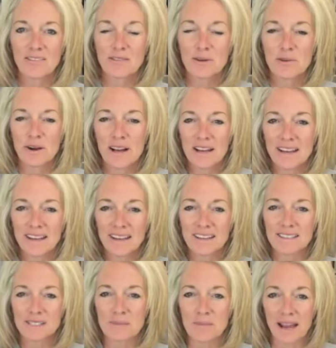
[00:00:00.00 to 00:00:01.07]
Hi everyone,
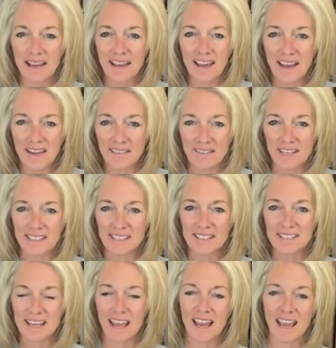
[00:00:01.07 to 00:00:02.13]
it's Micca
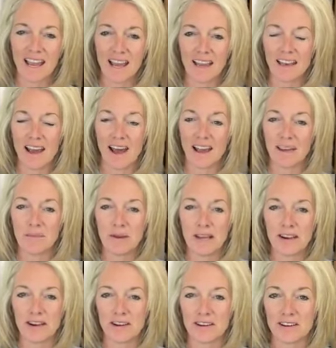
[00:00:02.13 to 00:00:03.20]
Evans and I am
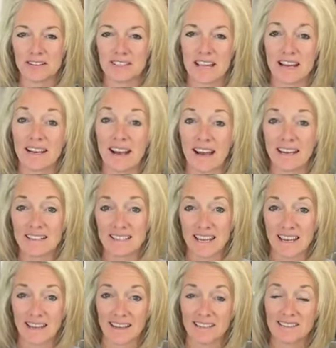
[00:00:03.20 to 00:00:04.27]
here on day
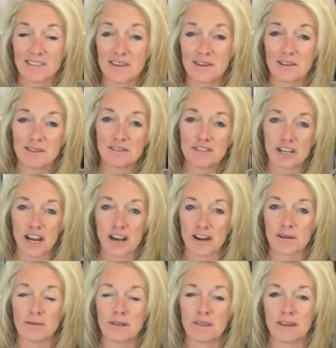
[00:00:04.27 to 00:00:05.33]
19 to
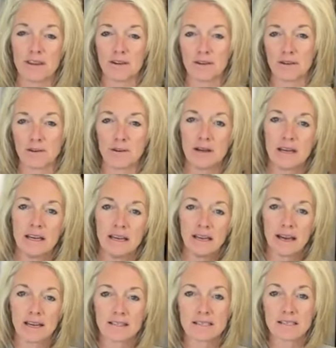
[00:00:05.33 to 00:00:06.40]
share with you
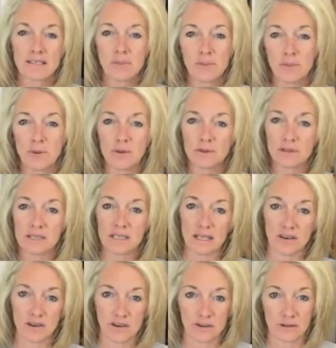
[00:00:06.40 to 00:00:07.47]
a simple
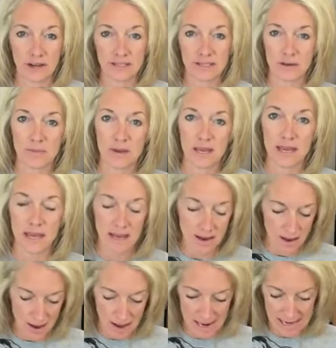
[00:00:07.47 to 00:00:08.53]
dinner recipe
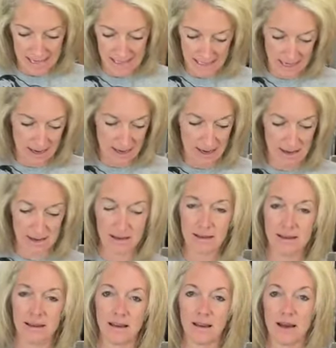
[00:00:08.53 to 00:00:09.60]
idea.
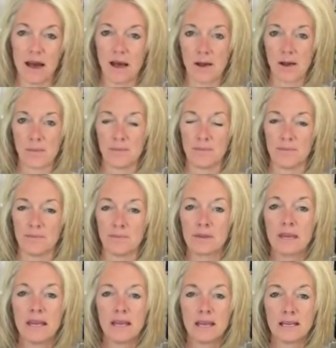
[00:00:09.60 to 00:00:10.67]

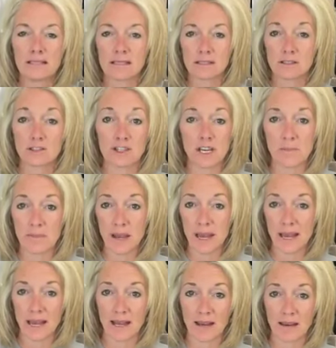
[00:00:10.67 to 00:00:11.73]
It's sheet
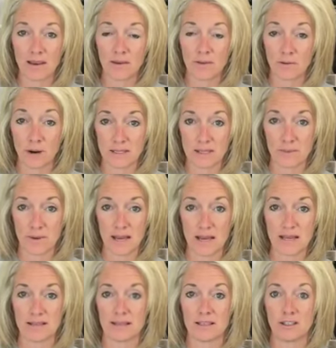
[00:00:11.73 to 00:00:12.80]
pan
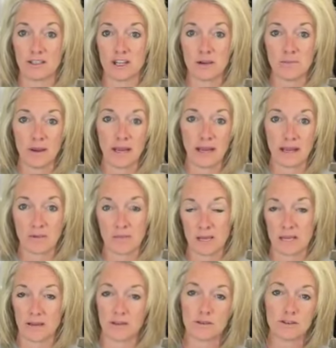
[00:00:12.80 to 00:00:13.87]
recipes, sheet pan
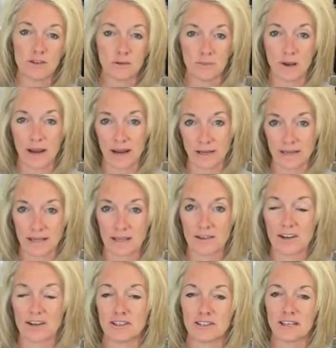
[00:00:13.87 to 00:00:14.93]
meals, sheet pan
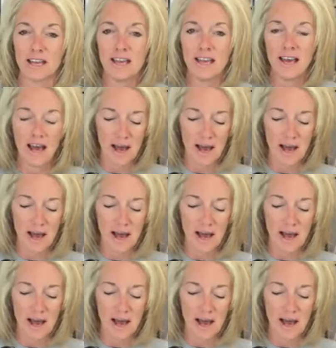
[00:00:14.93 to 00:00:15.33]
dinners.